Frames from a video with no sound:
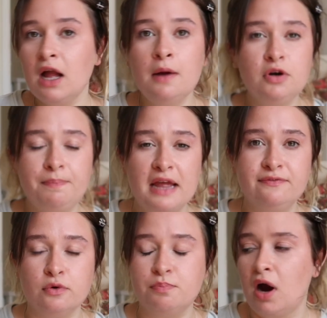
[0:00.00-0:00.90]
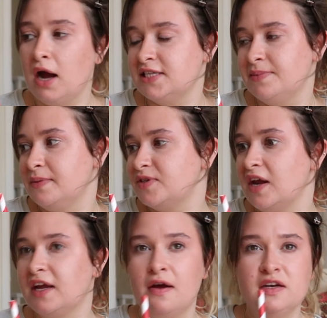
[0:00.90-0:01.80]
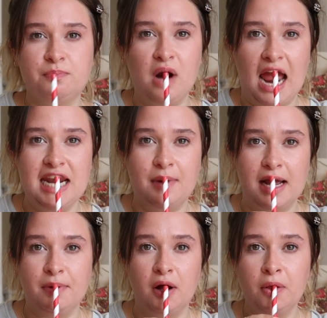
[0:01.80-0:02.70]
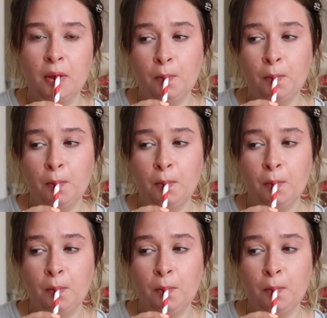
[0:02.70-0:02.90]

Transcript: I would have paid full price. I mean, I was going to go into Pret anyway, but